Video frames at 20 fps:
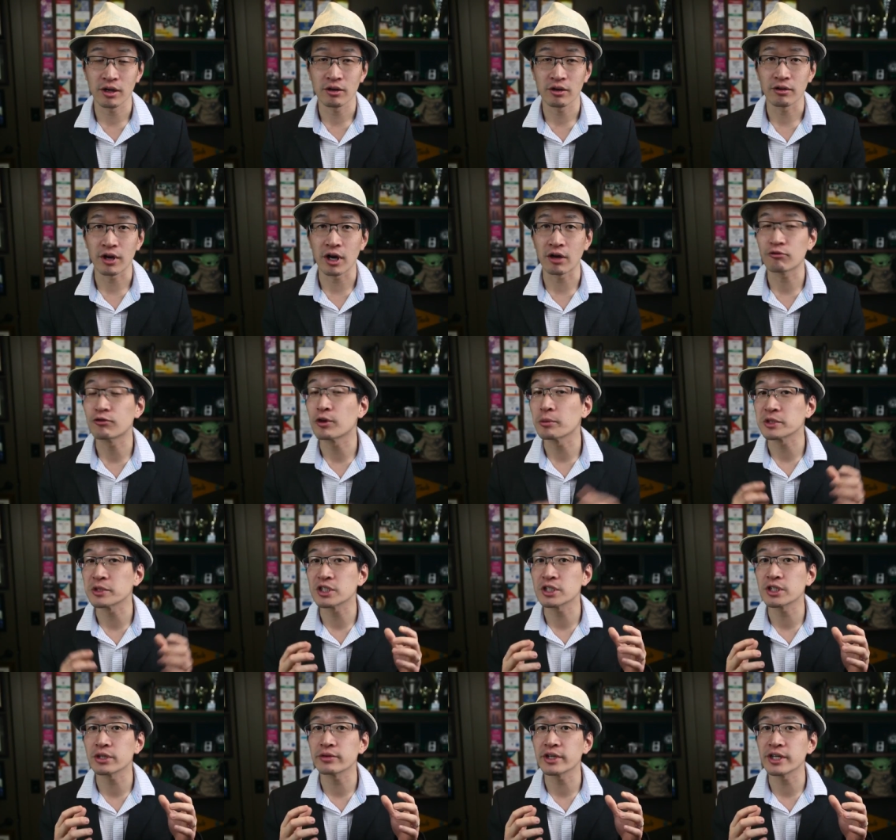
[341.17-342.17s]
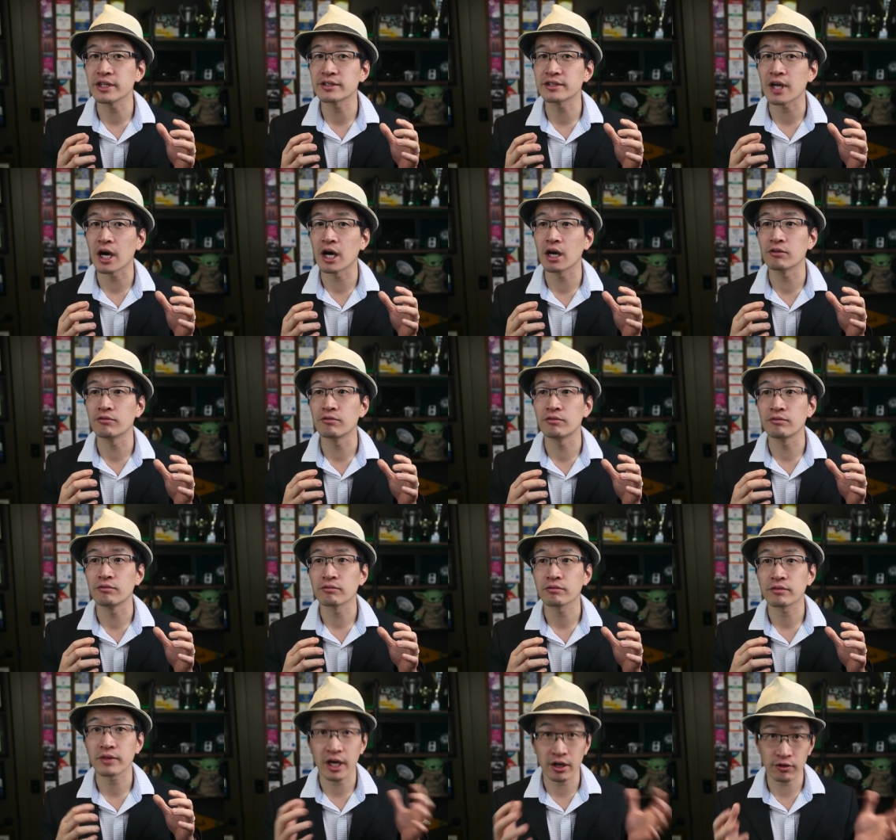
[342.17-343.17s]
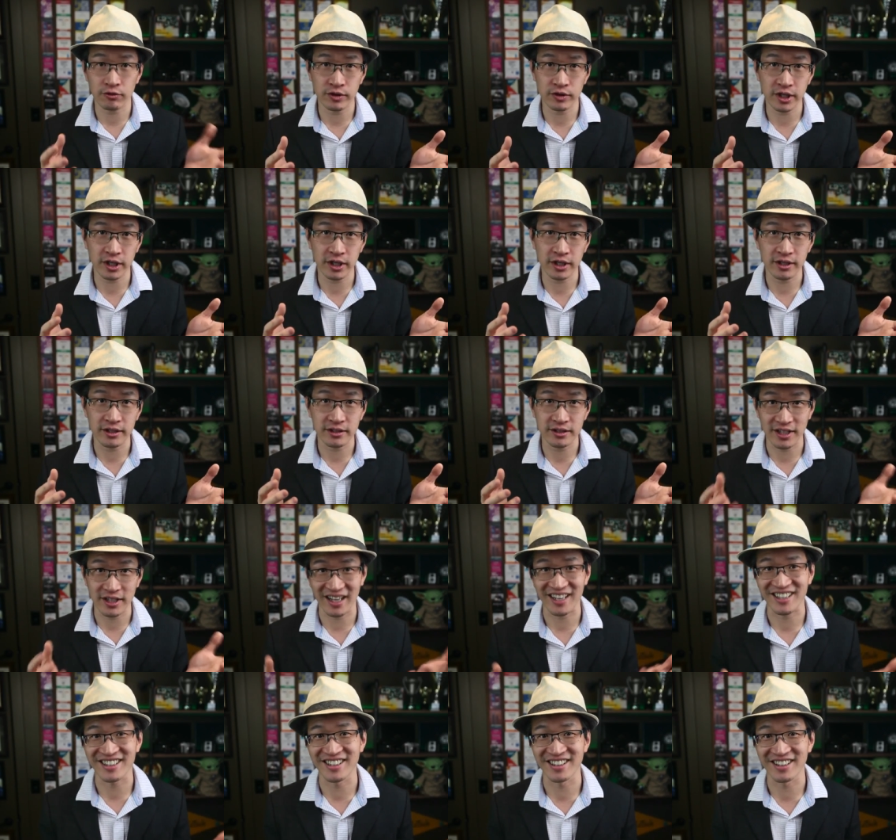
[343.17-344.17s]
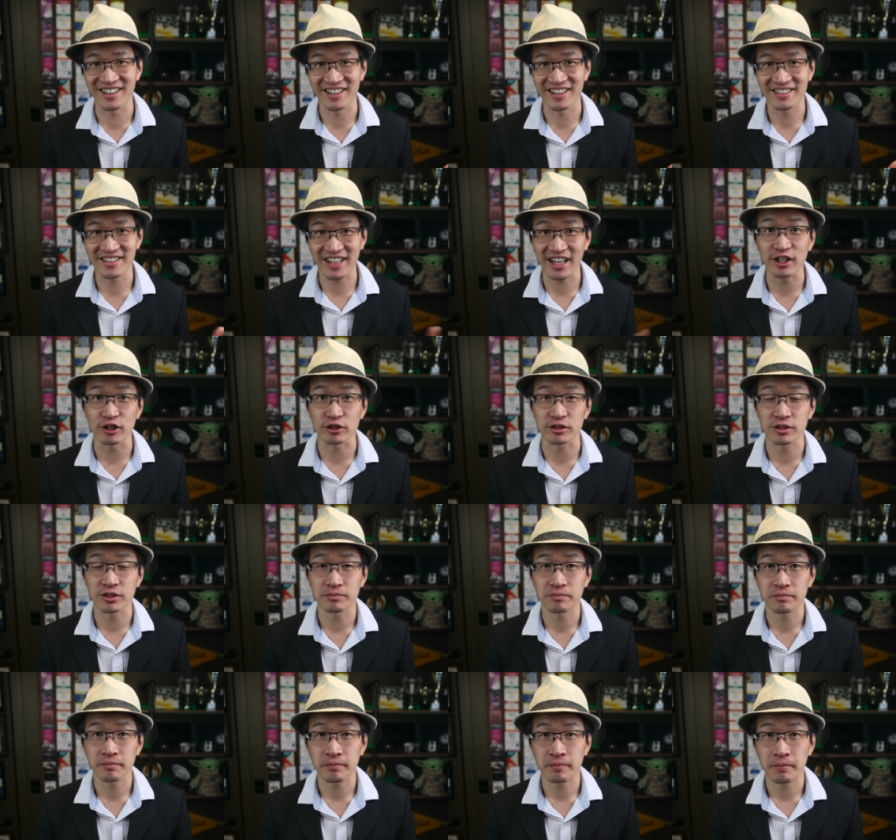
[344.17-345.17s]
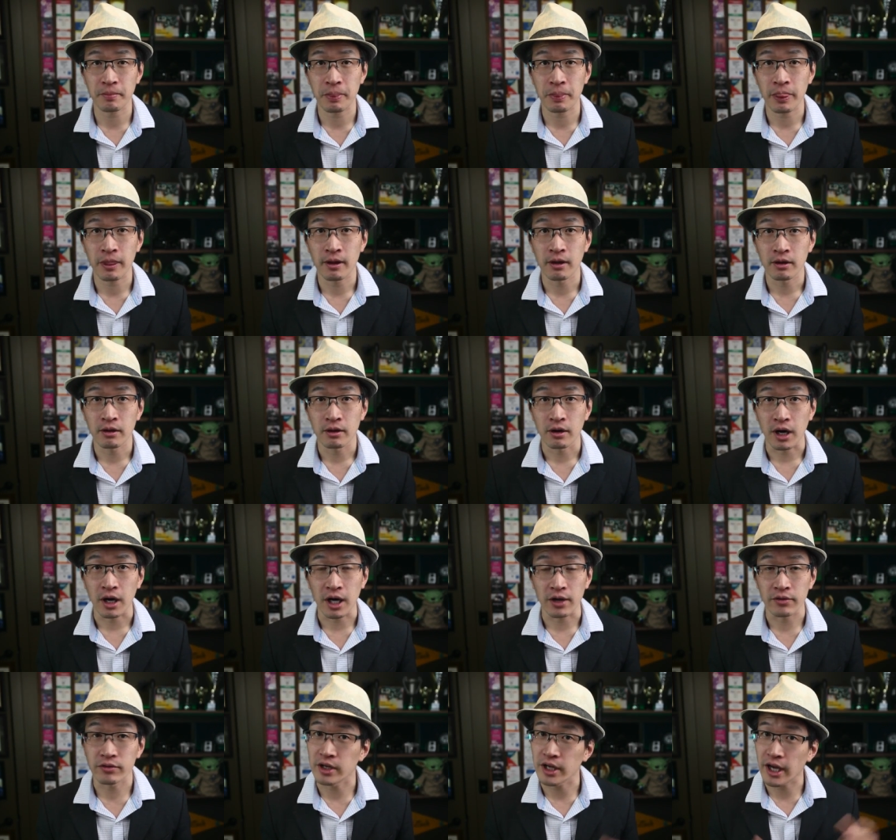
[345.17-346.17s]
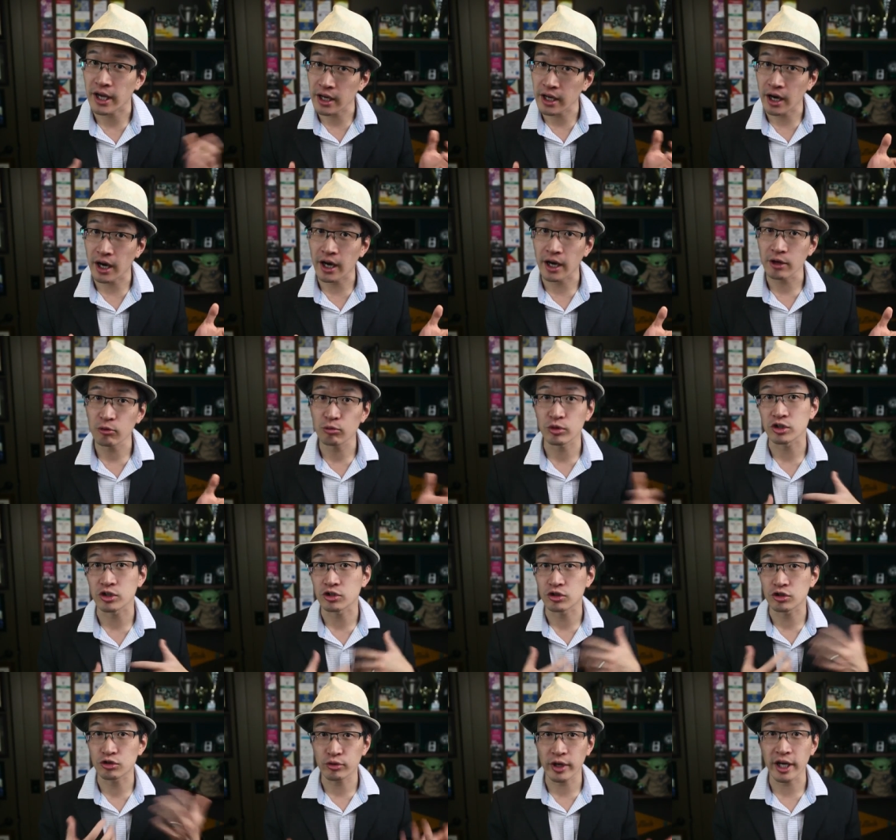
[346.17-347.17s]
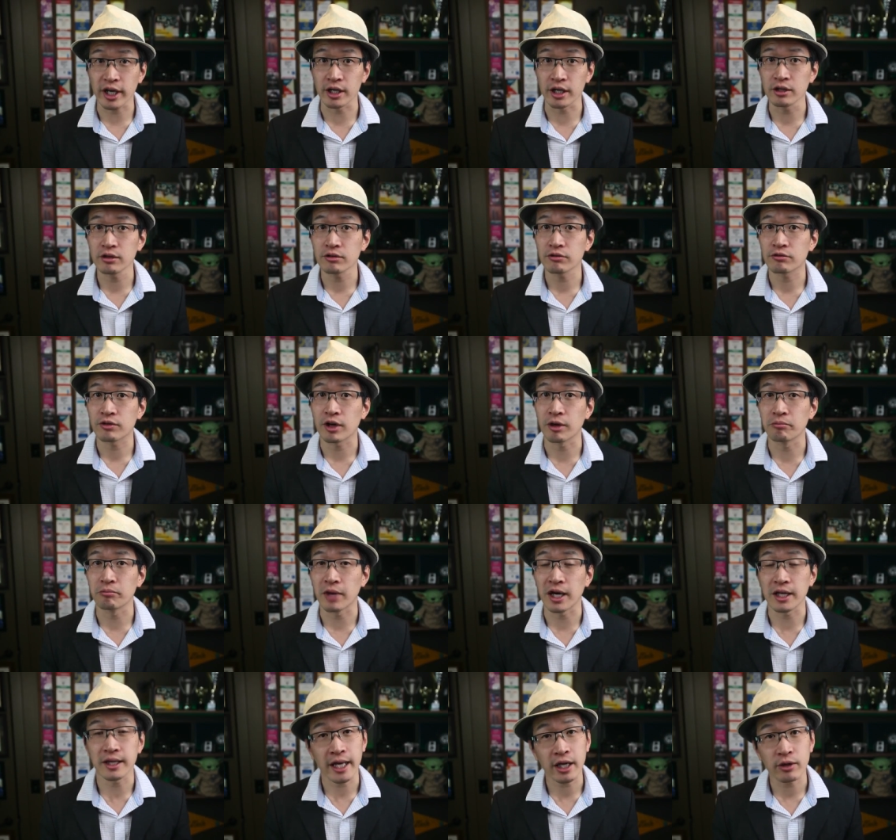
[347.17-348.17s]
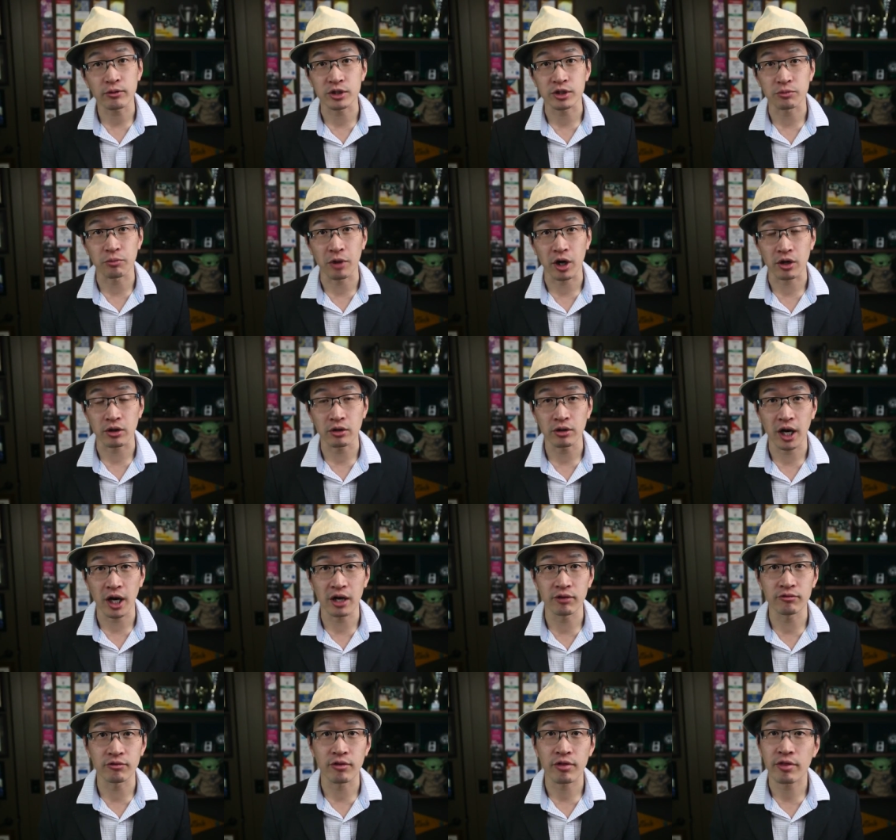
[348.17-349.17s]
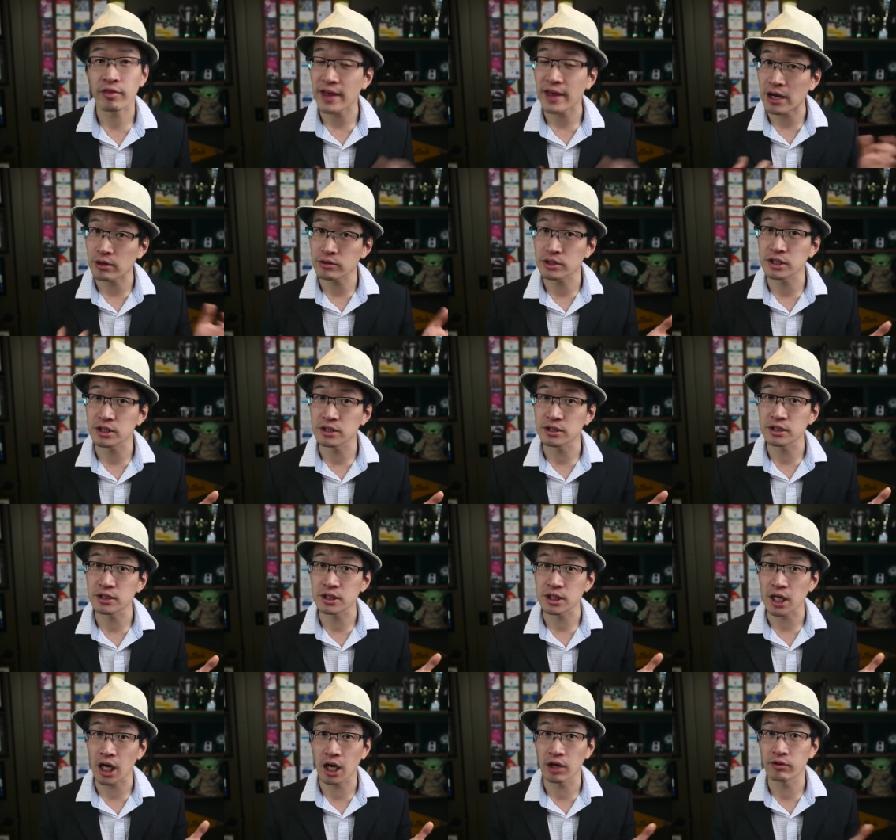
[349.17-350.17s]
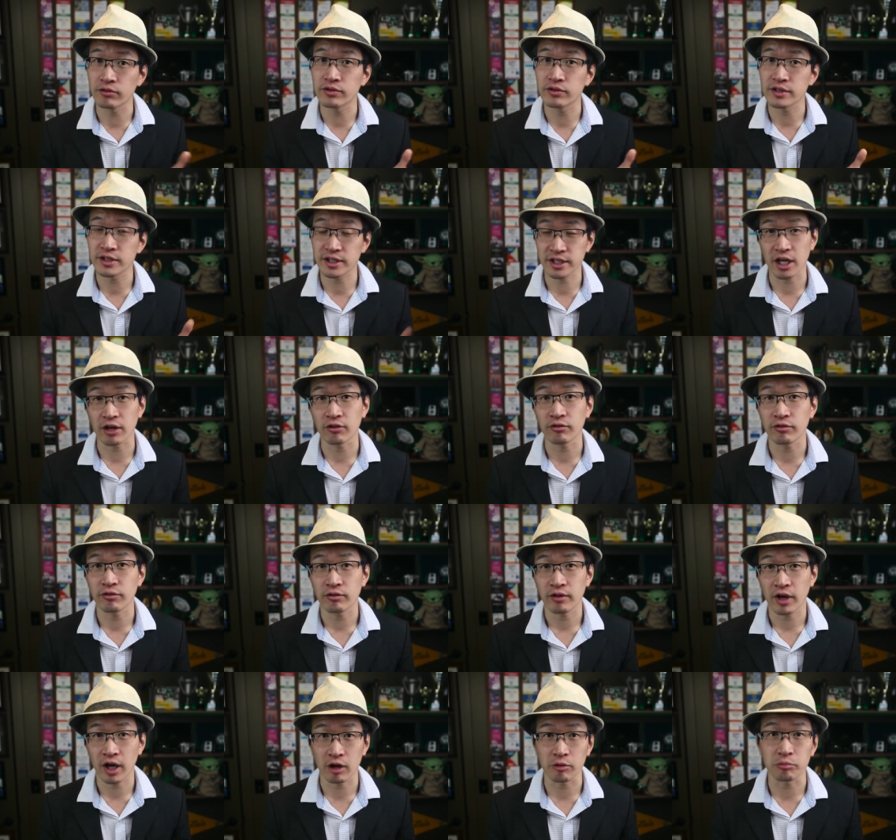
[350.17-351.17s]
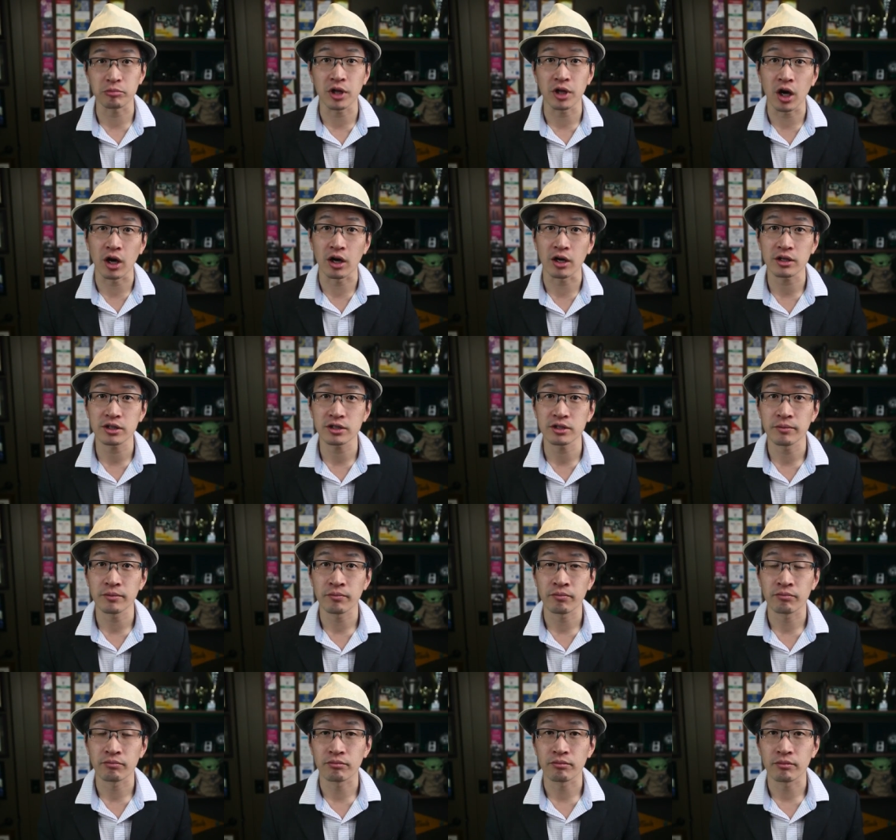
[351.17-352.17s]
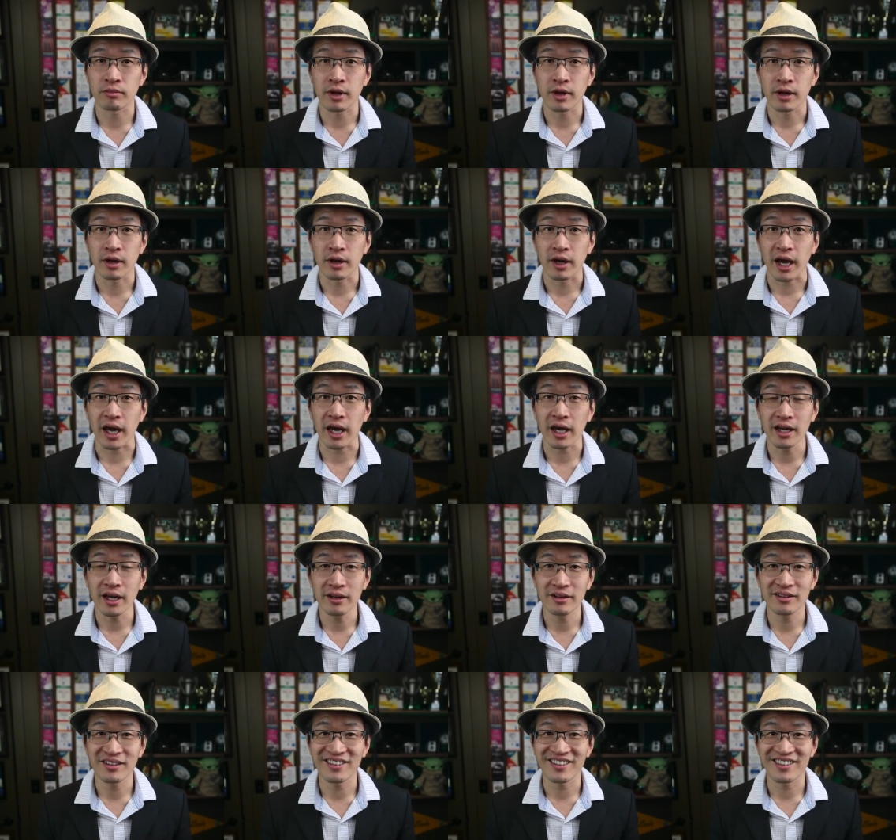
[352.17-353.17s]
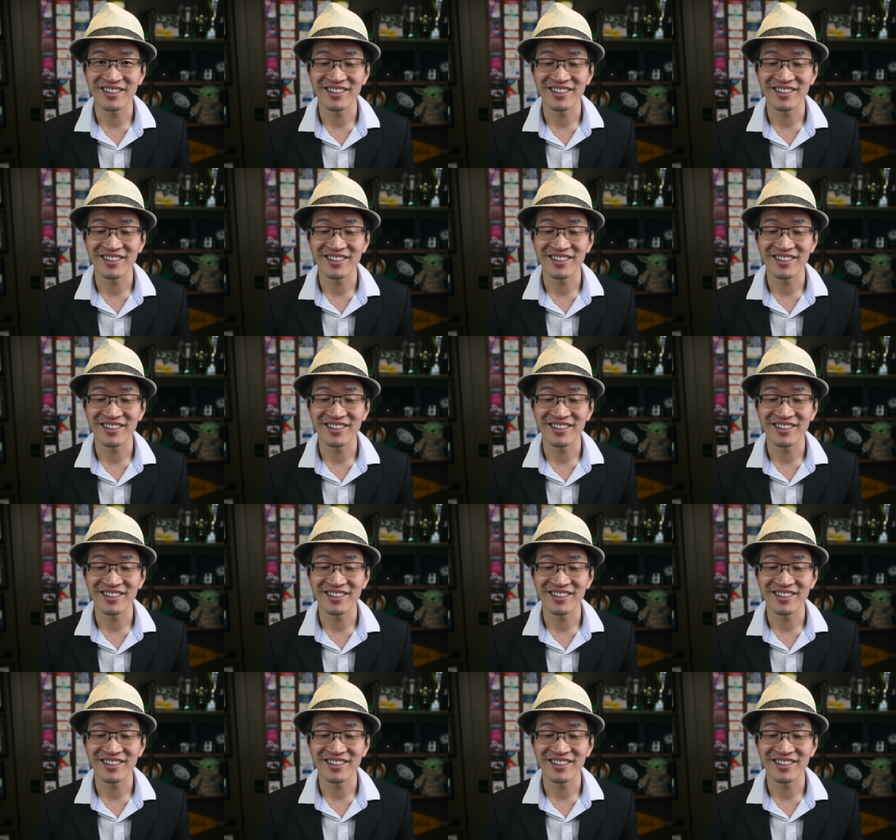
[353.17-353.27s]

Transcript: uh, from a series of carefully selected titles. Uh, the AI was trained from a language model of thousands of self-help blogs. And